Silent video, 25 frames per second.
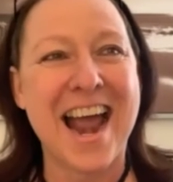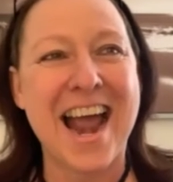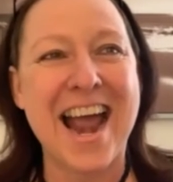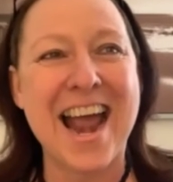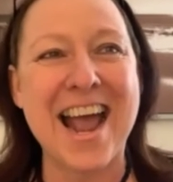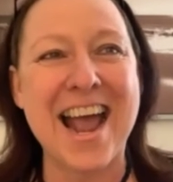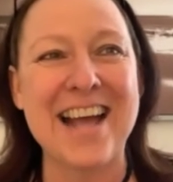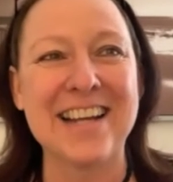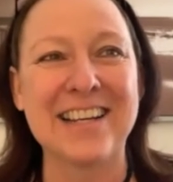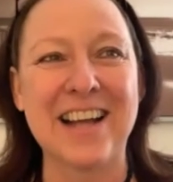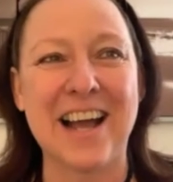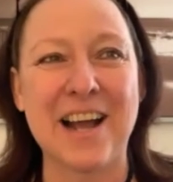
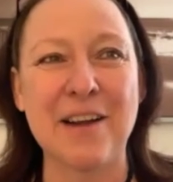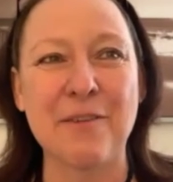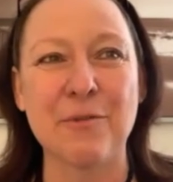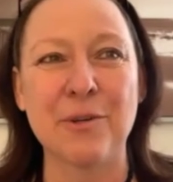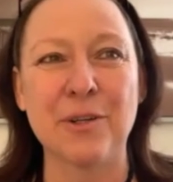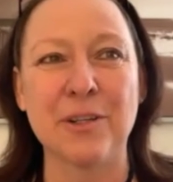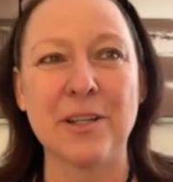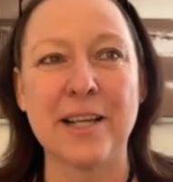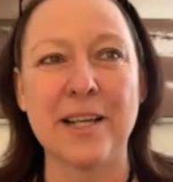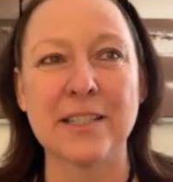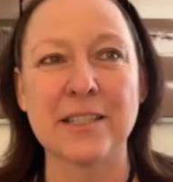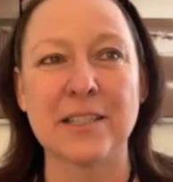And I
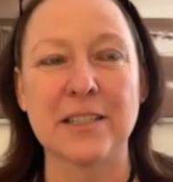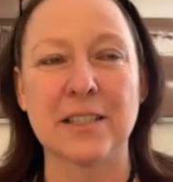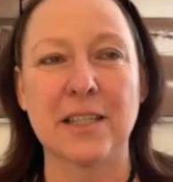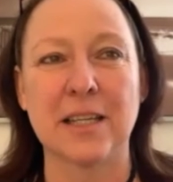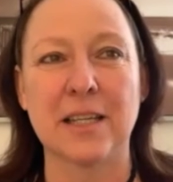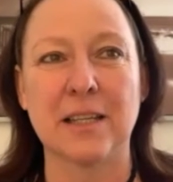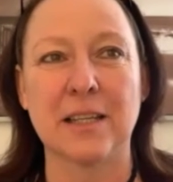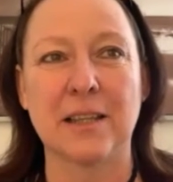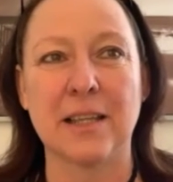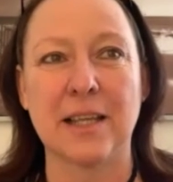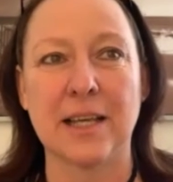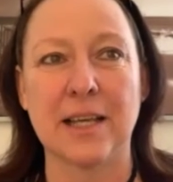realized
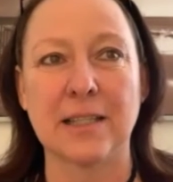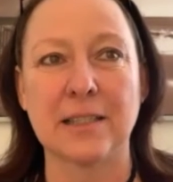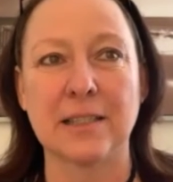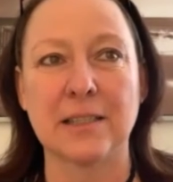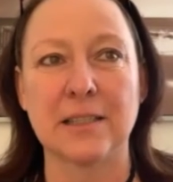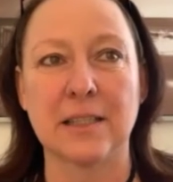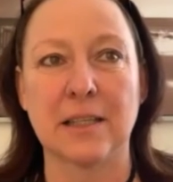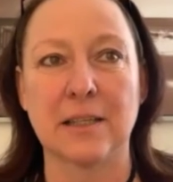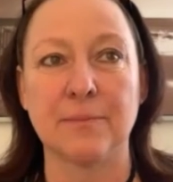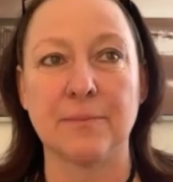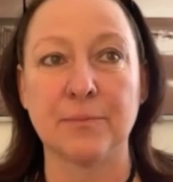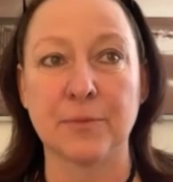that
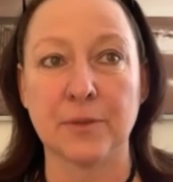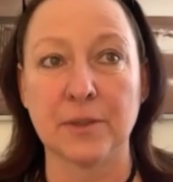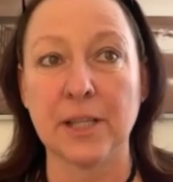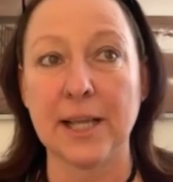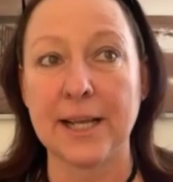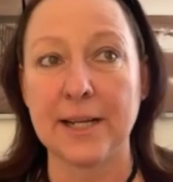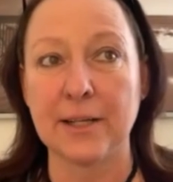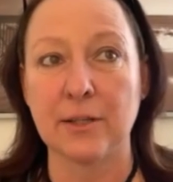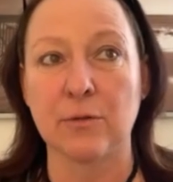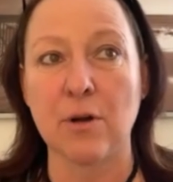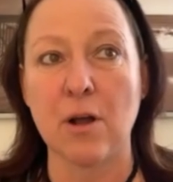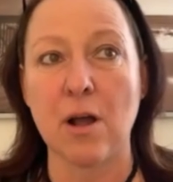
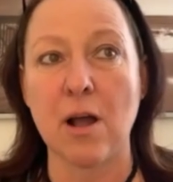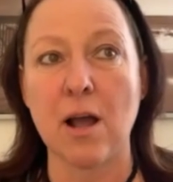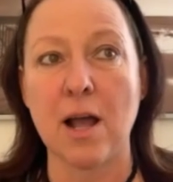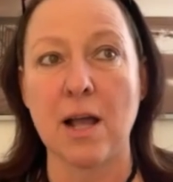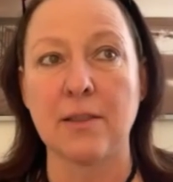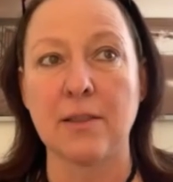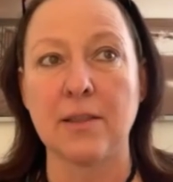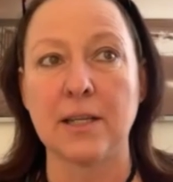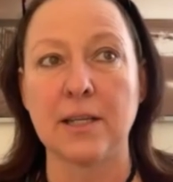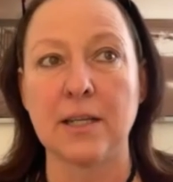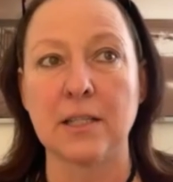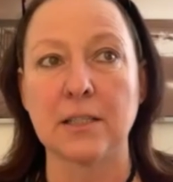later
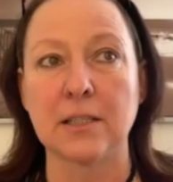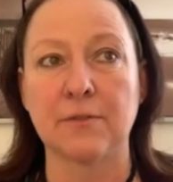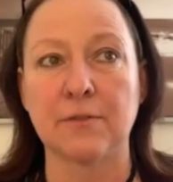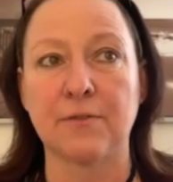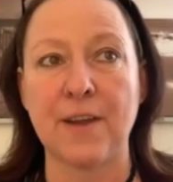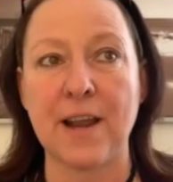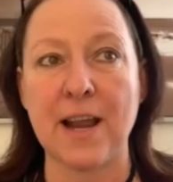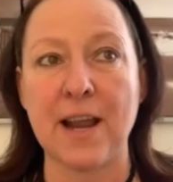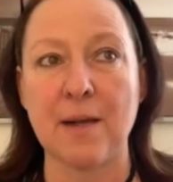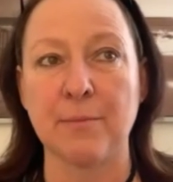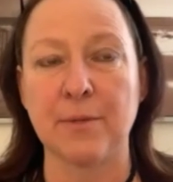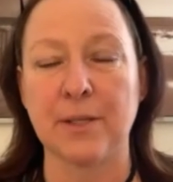on that his
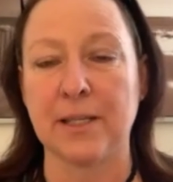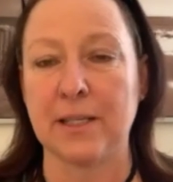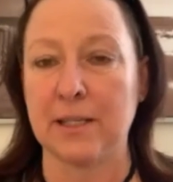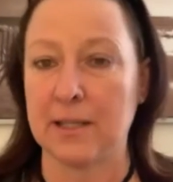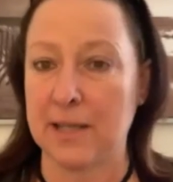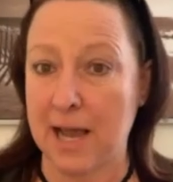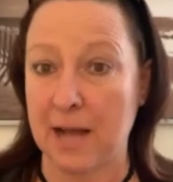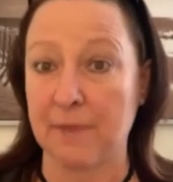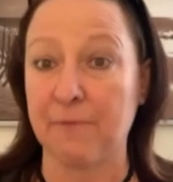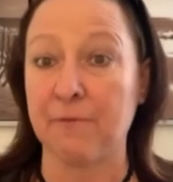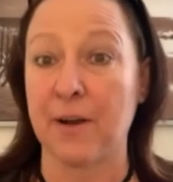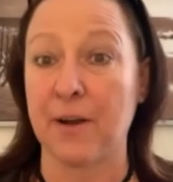family
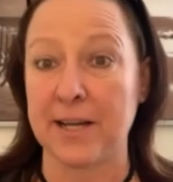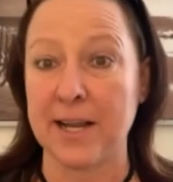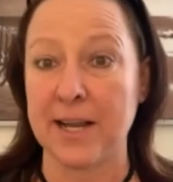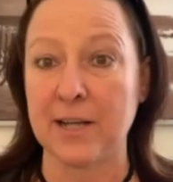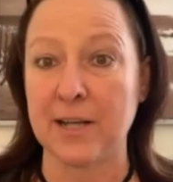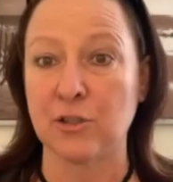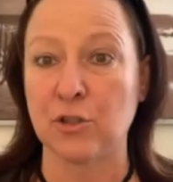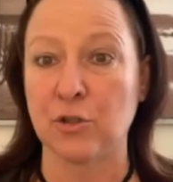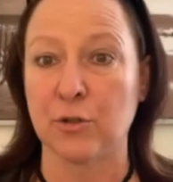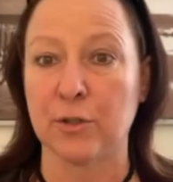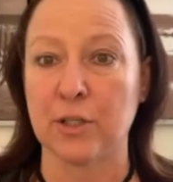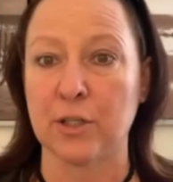had
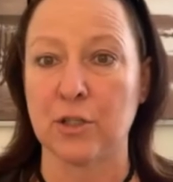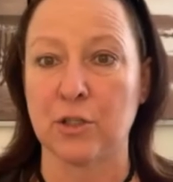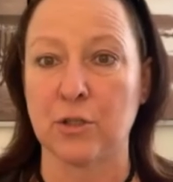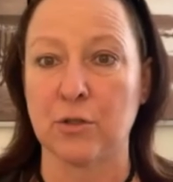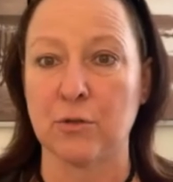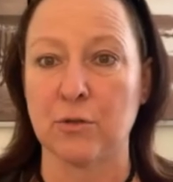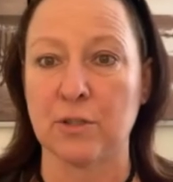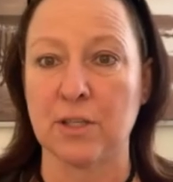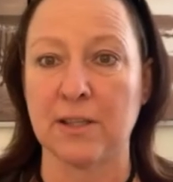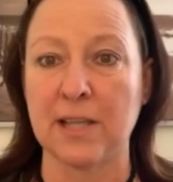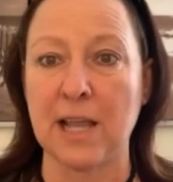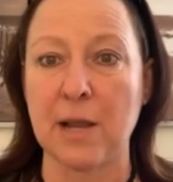financial
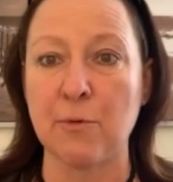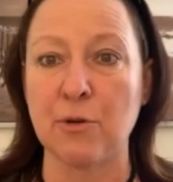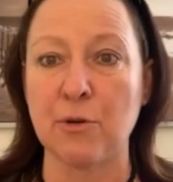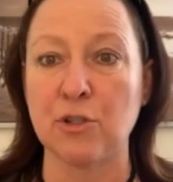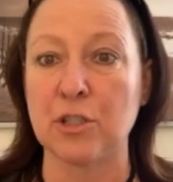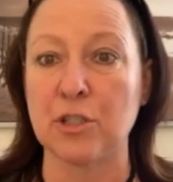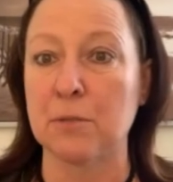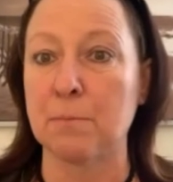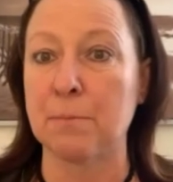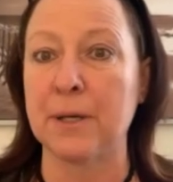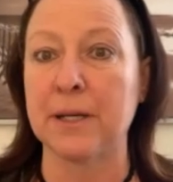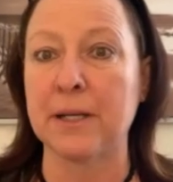issues, and they would
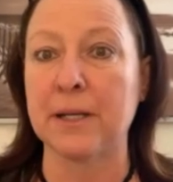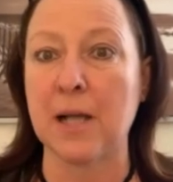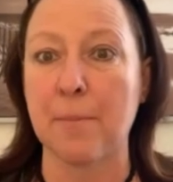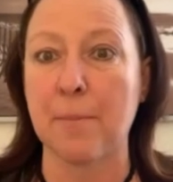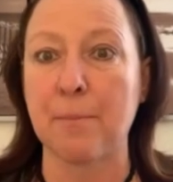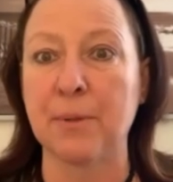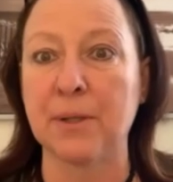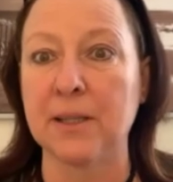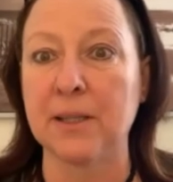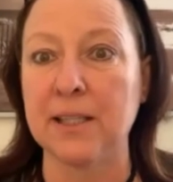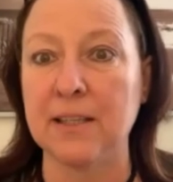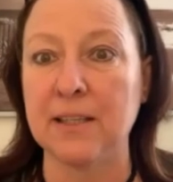just pick up
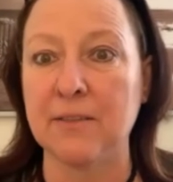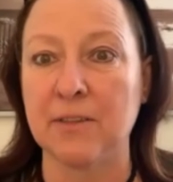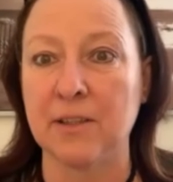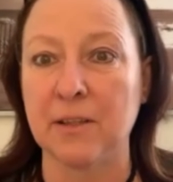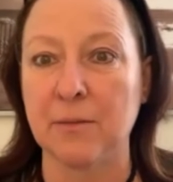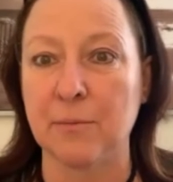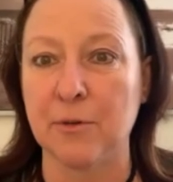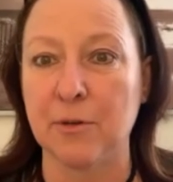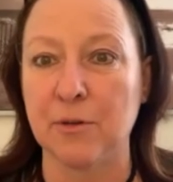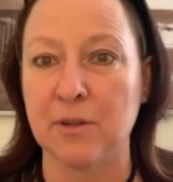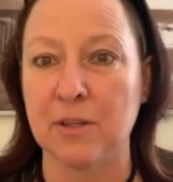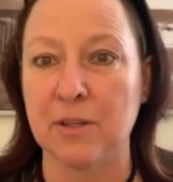and leave in
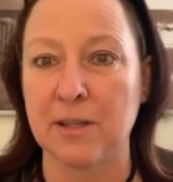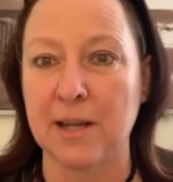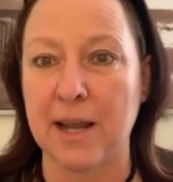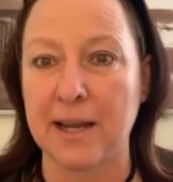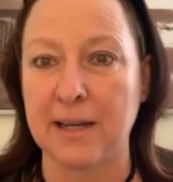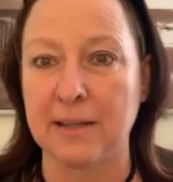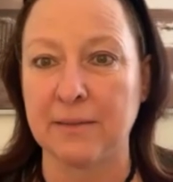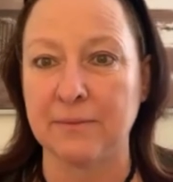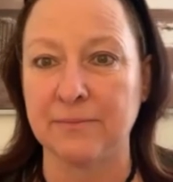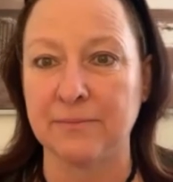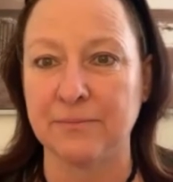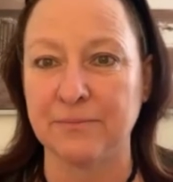the middle of the
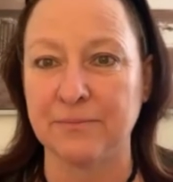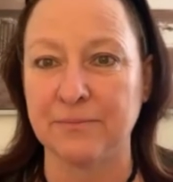night.